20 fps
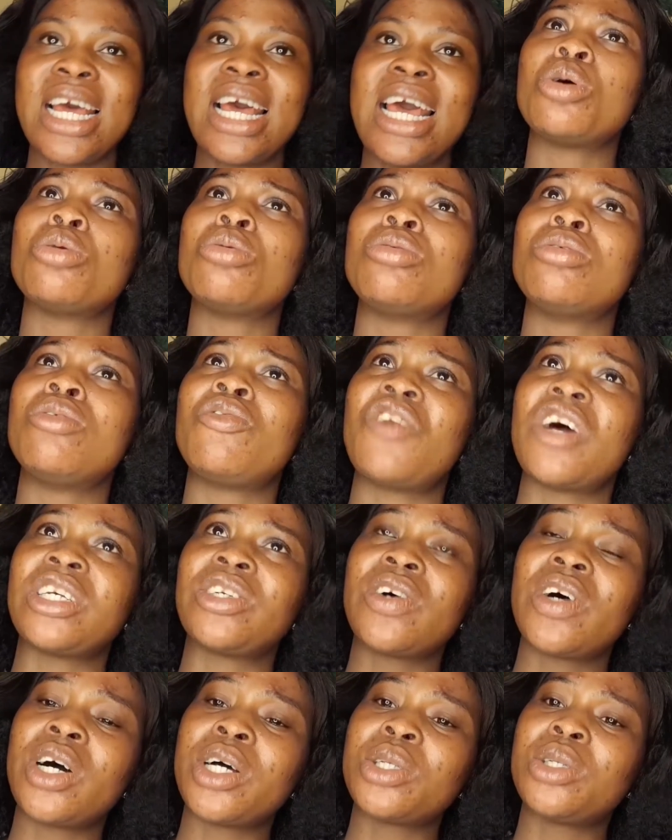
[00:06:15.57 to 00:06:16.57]
So fast
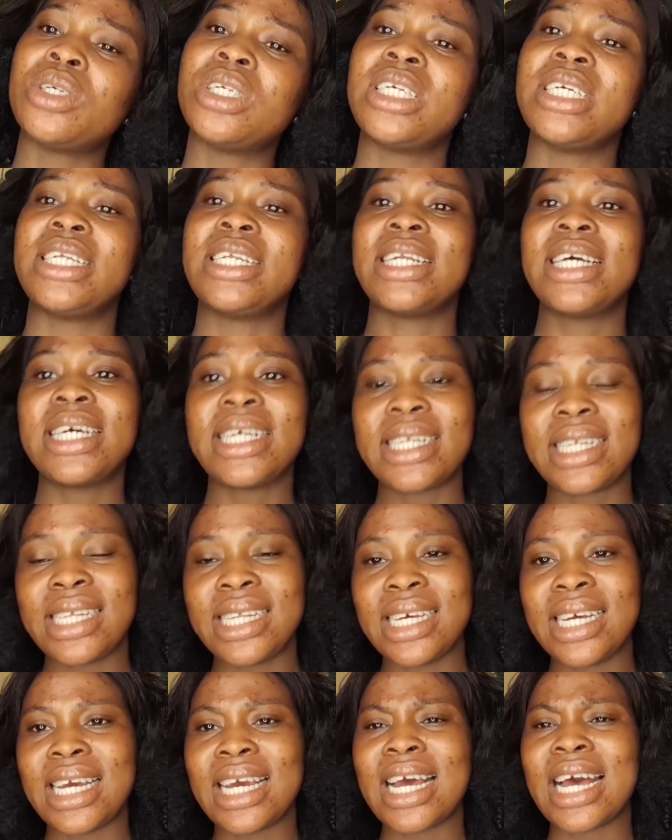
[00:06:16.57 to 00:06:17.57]
forward to the next
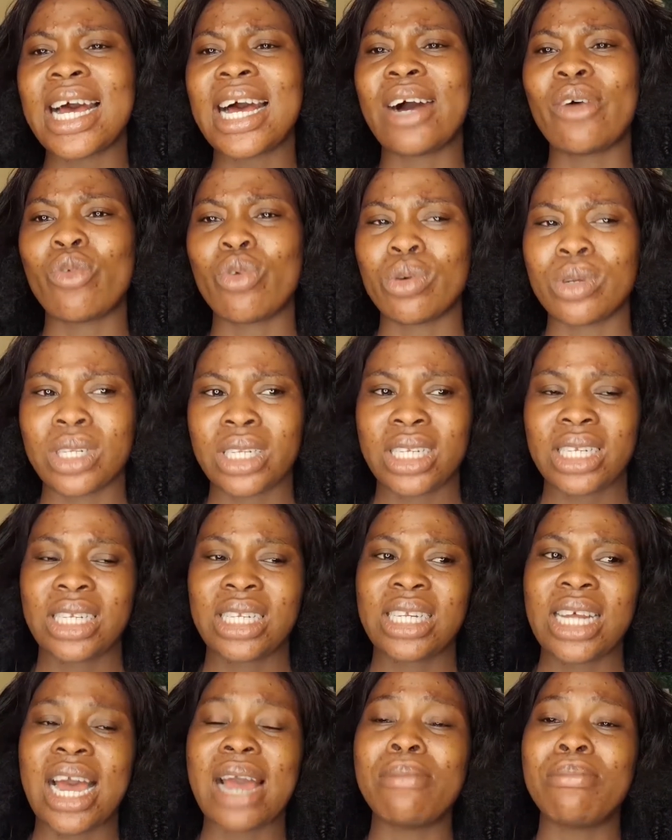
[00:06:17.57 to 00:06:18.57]
day,
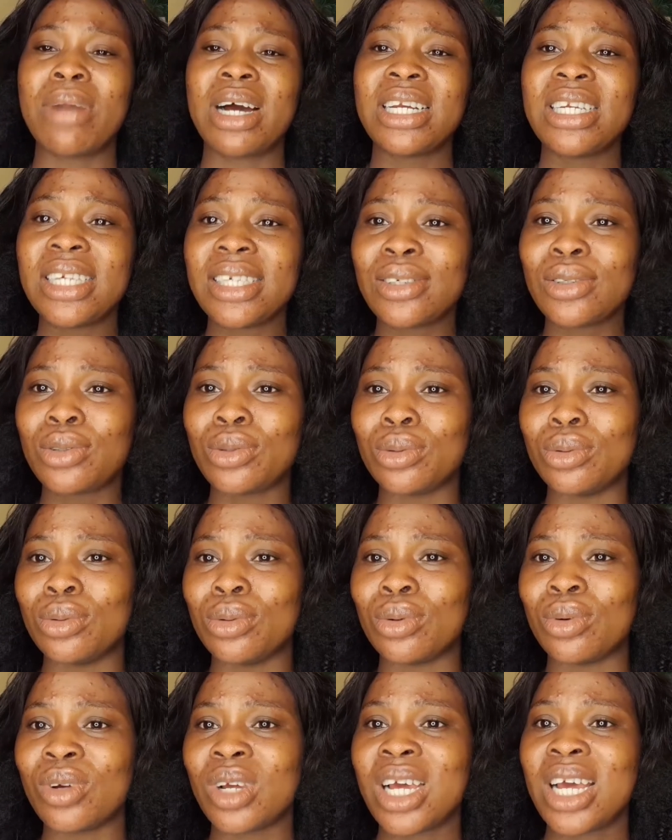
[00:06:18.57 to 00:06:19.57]
I managed
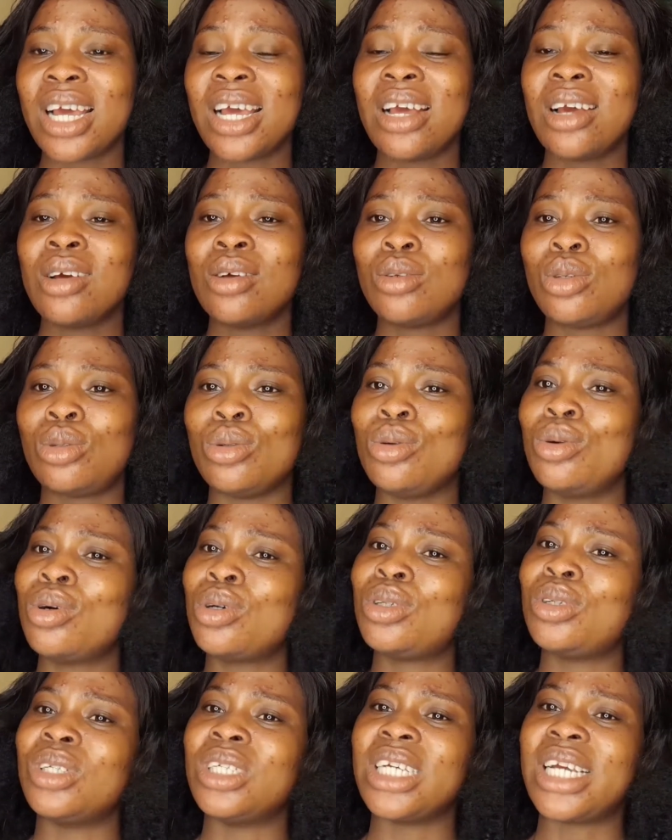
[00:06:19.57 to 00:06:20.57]
to go
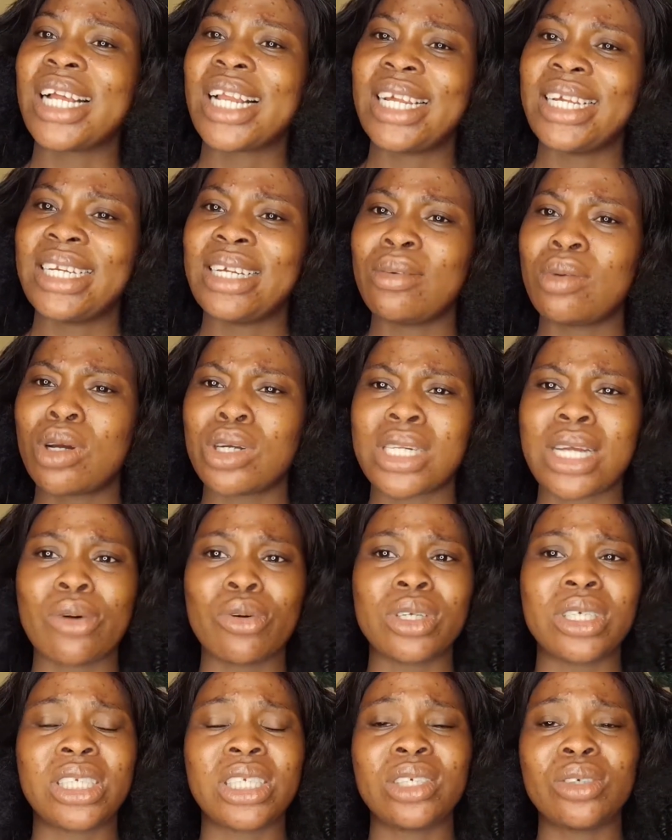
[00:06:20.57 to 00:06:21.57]
to the clinic, because I
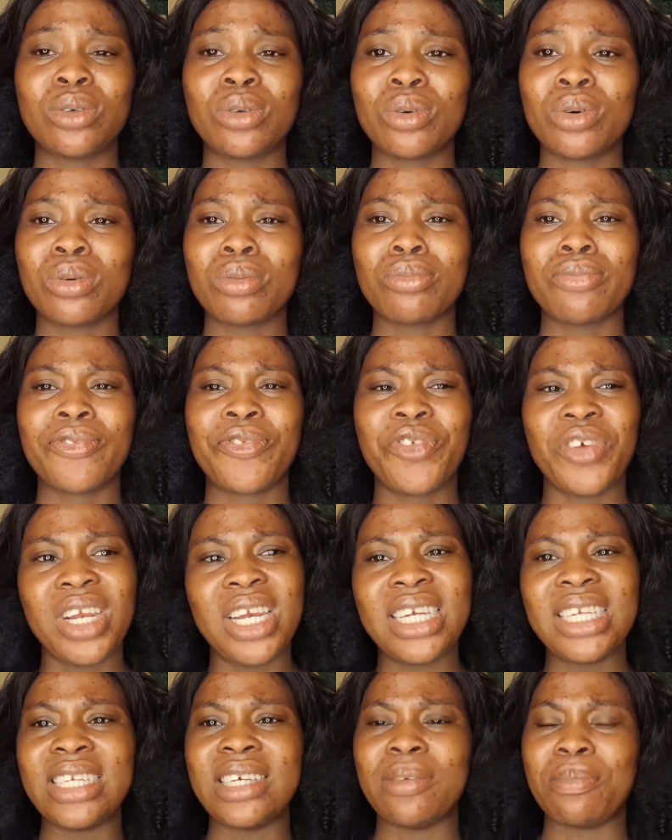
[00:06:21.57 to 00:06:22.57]
was still
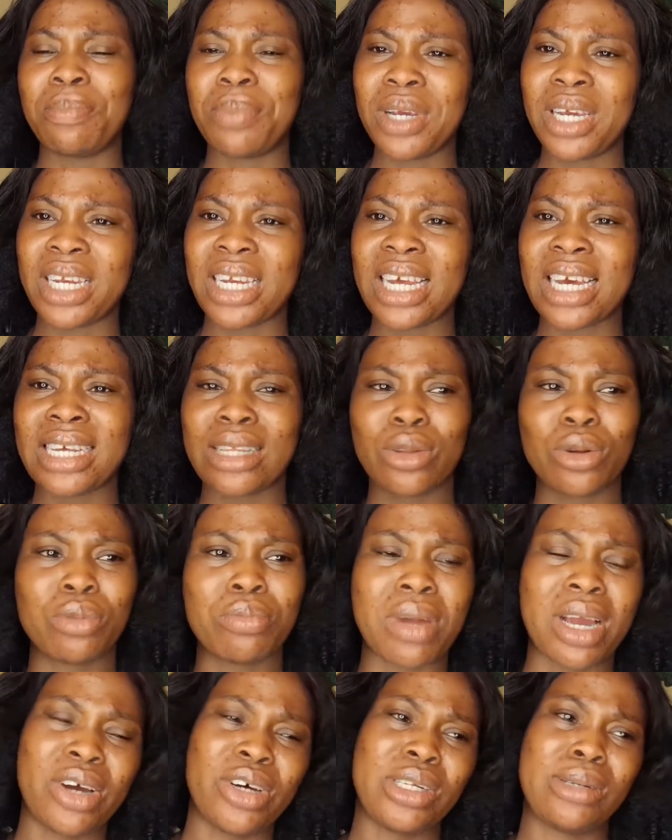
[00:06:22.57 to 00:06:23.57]
feeling the pain. I told
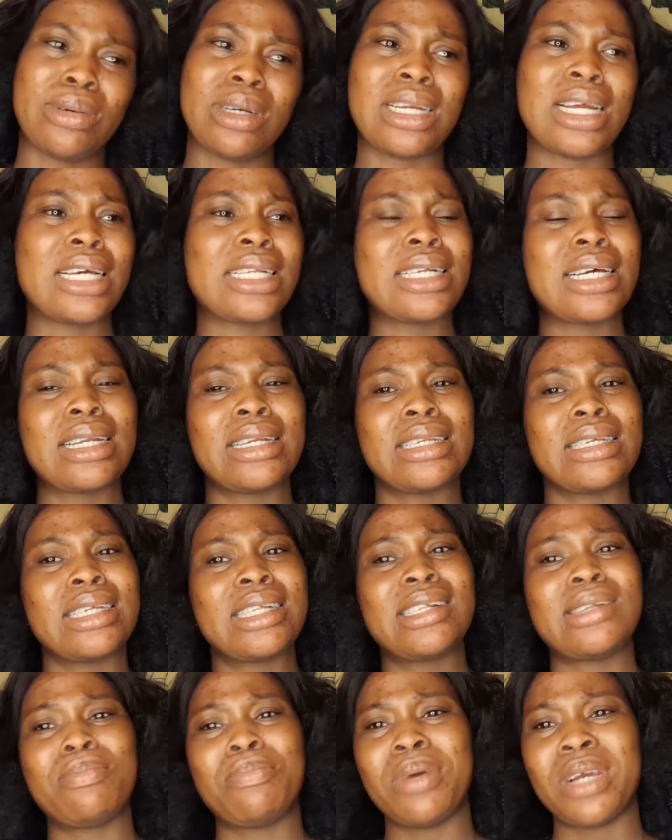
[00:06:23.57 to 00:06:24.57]
my husband, I said, this
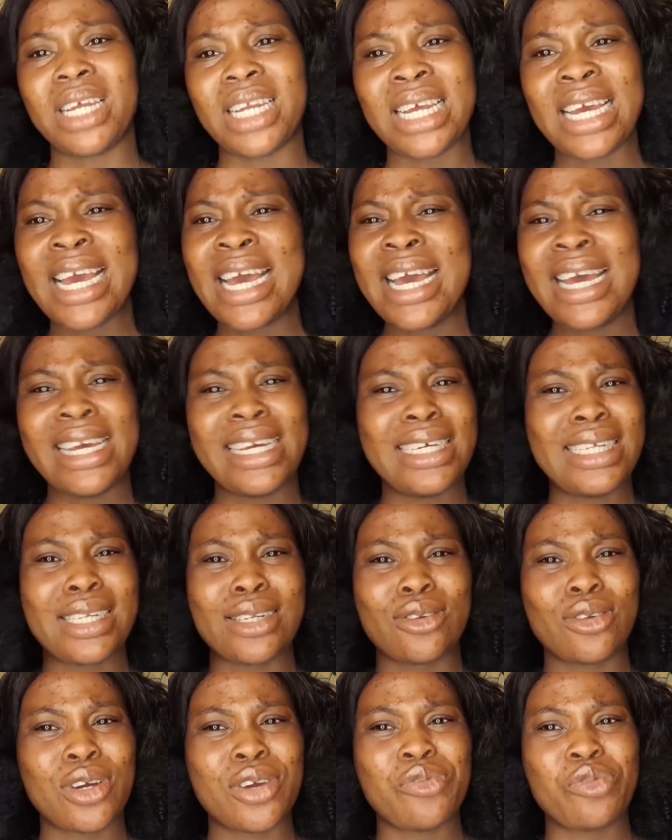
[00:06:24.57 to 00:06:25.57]
pain
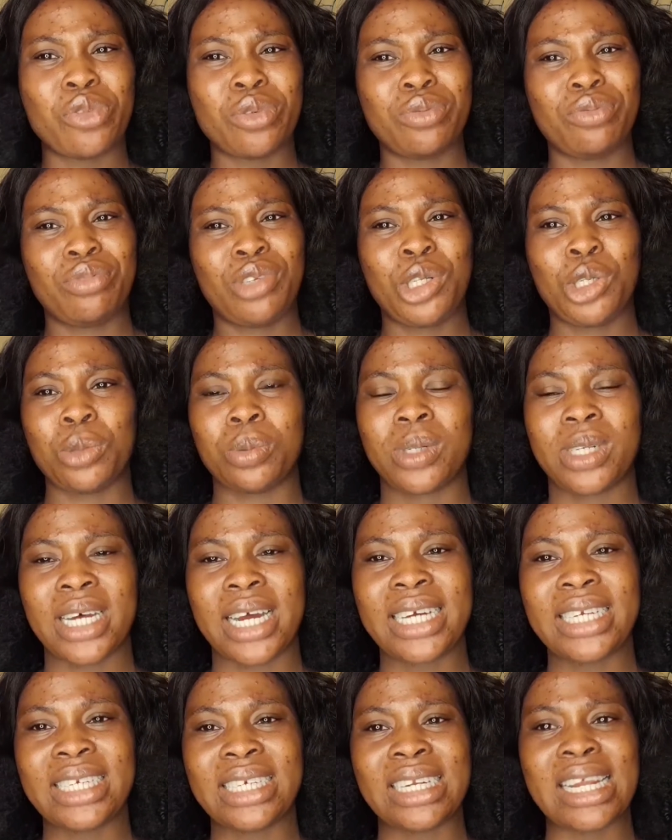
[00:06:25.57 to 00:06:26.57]
is not even
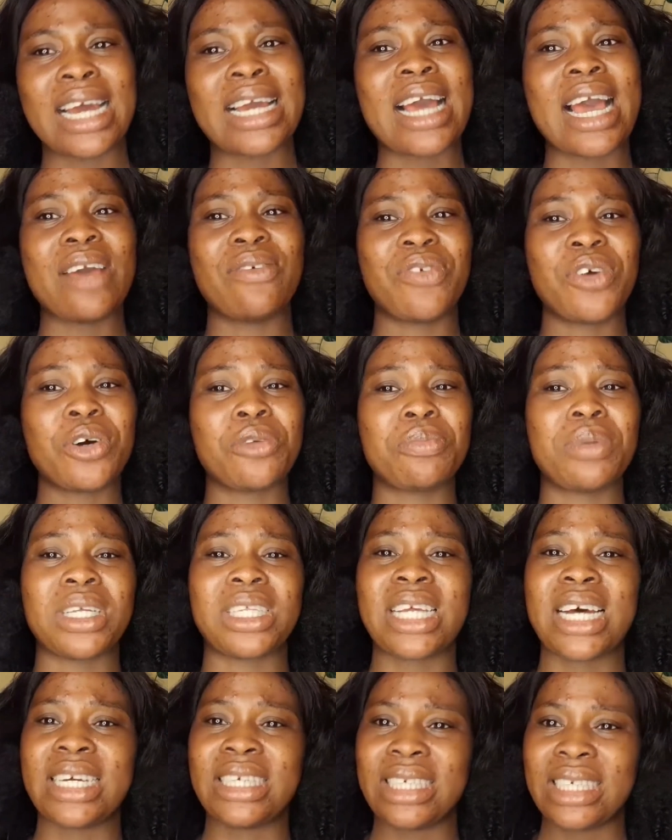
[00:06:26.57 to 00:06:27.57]
subsiding. Like, I felt
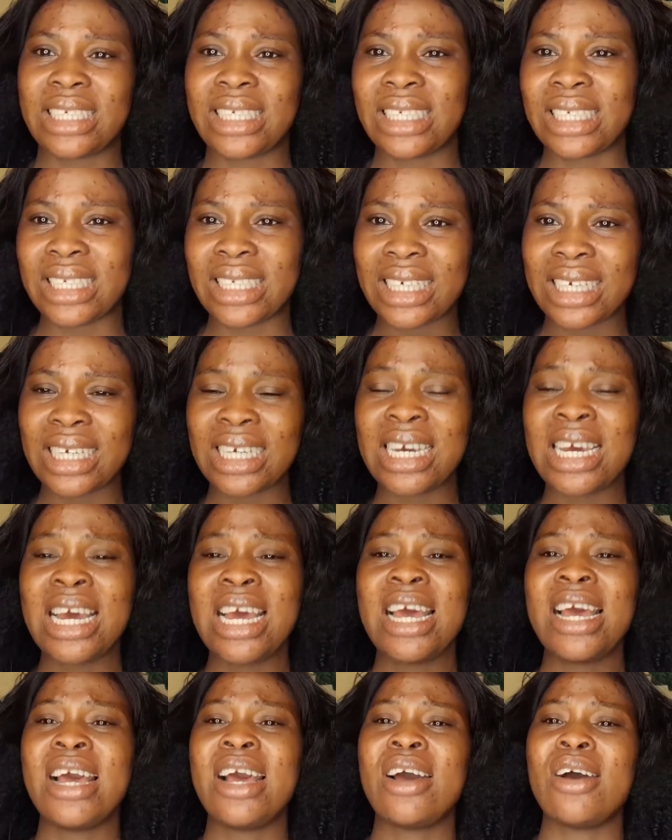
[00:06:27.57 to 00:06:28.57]
better yesterday
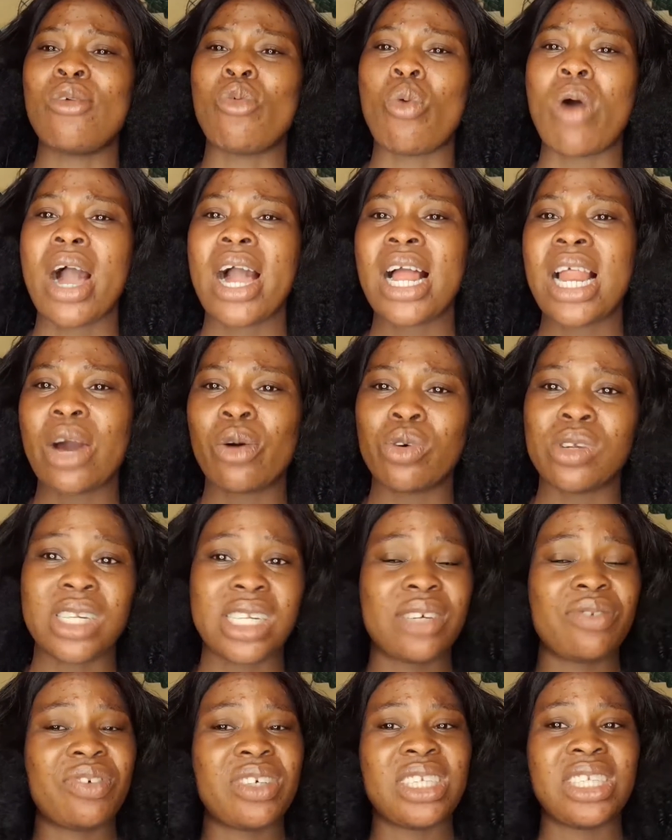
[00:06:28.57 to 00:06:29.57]
while I was
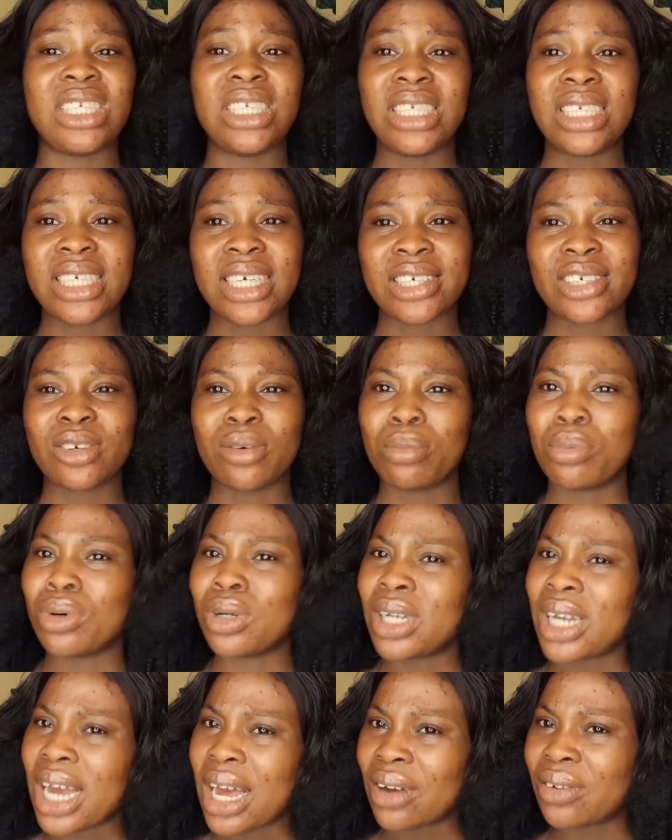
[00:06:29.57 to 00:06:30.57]
giving the injection,
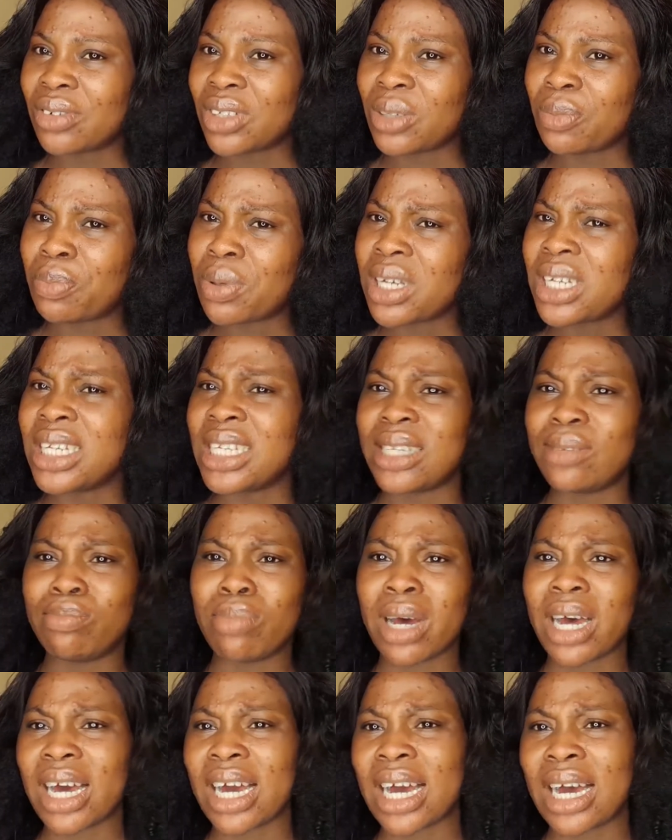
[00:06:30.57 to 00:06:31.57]
but now the pain is
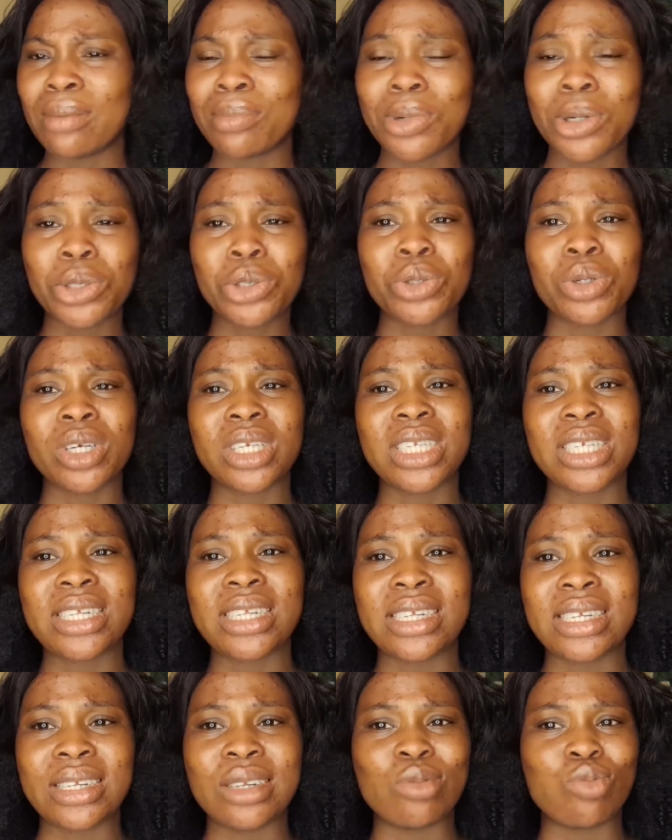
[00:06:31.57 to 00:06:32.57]
back. I'm not sure
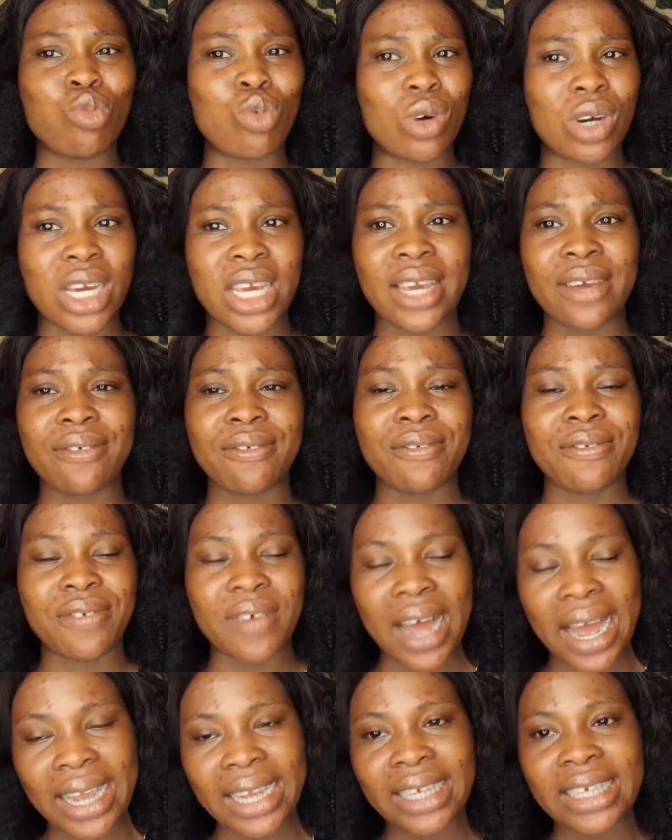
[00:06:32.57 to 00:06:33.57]
this is working
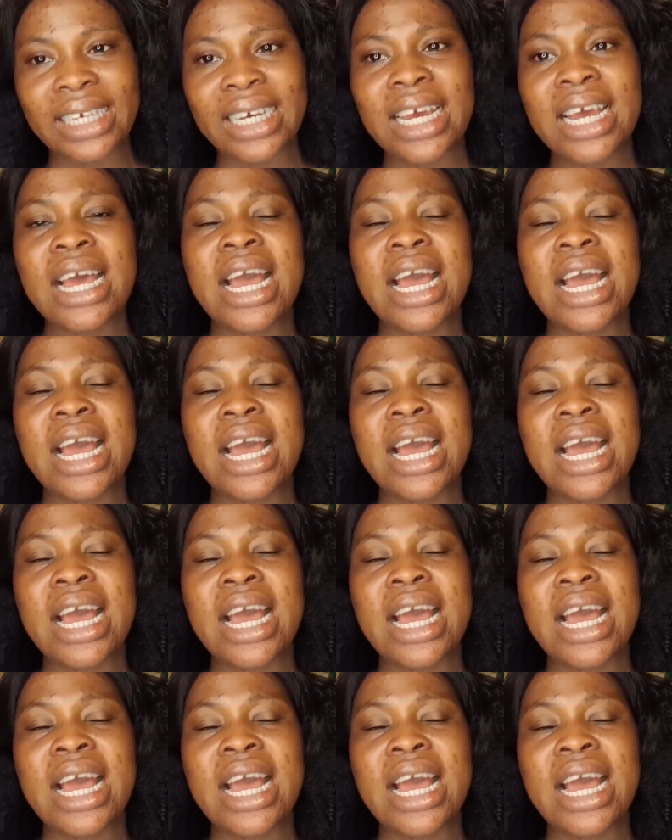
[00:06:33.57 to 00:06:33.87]
fine.